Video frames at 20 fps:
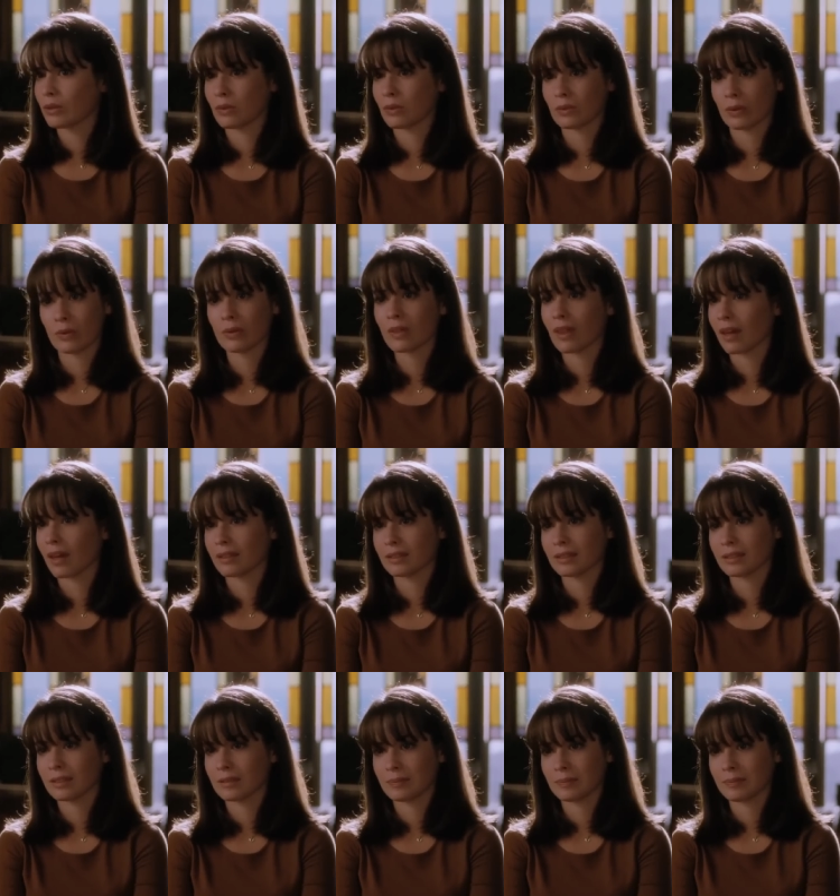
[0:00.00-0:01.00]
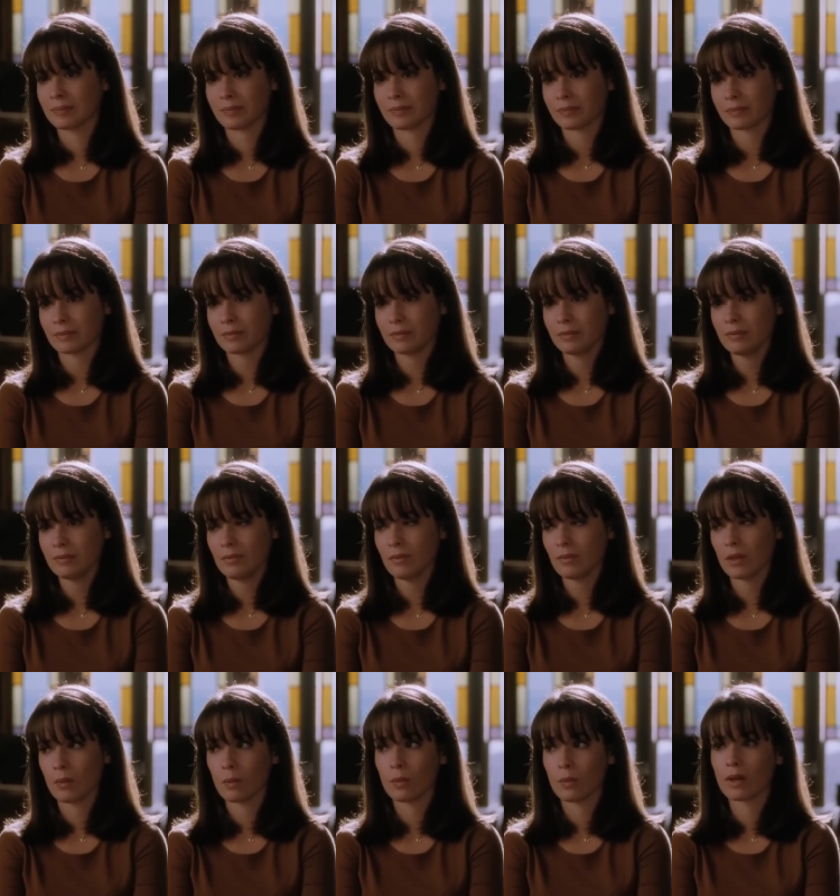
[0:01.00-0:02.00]
We don't know
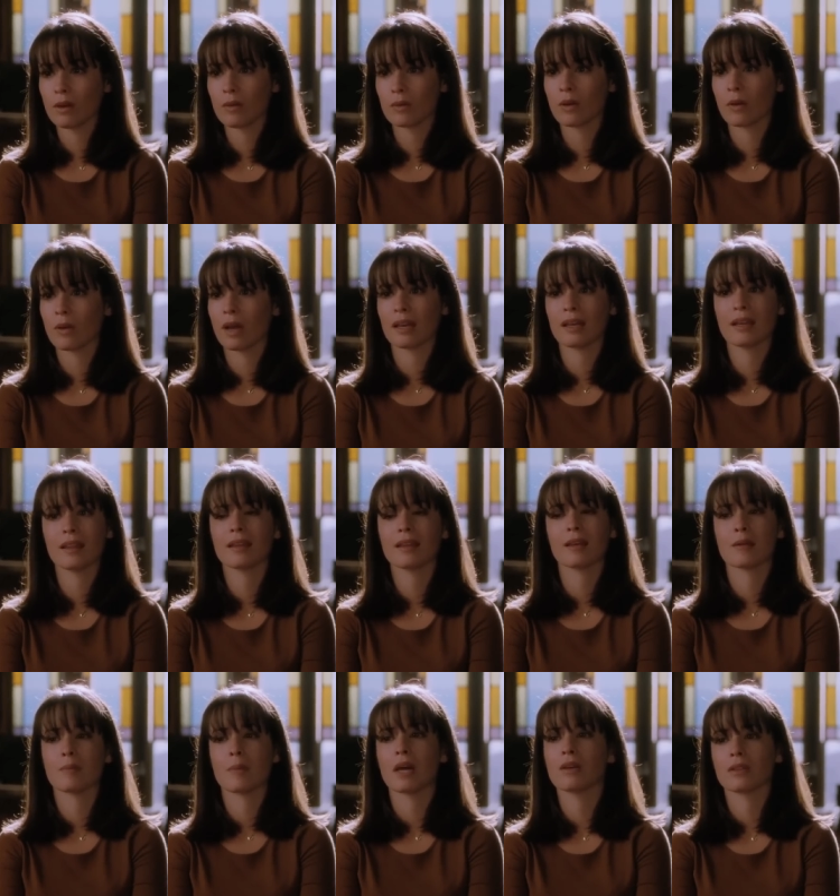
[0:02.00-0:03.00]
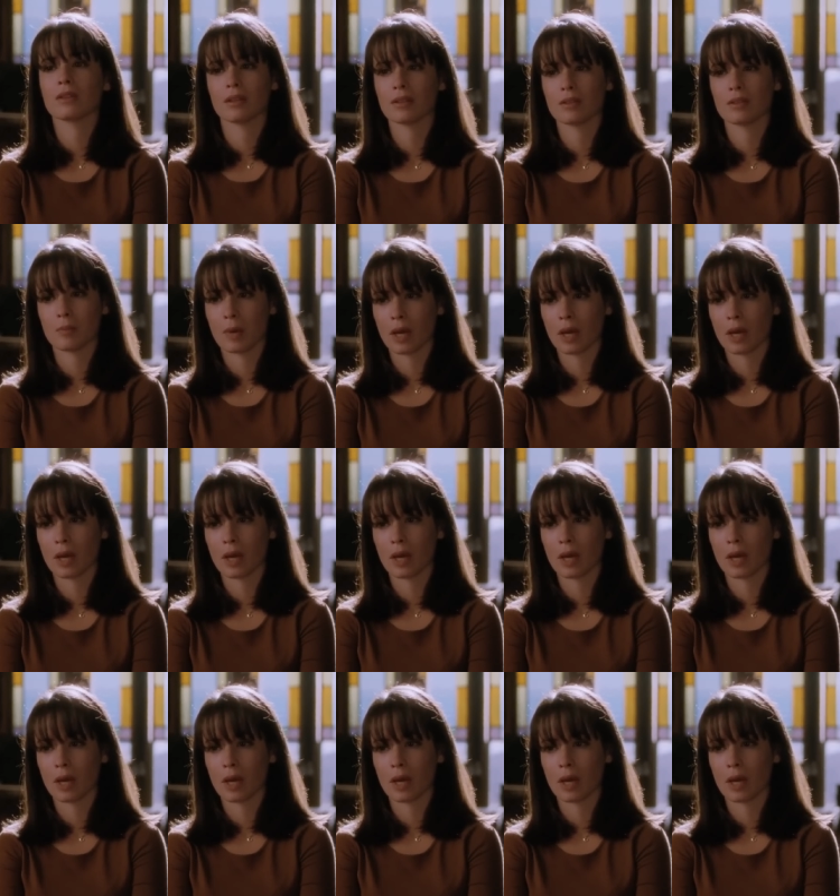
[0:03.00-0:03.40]
that. We don't know anything about these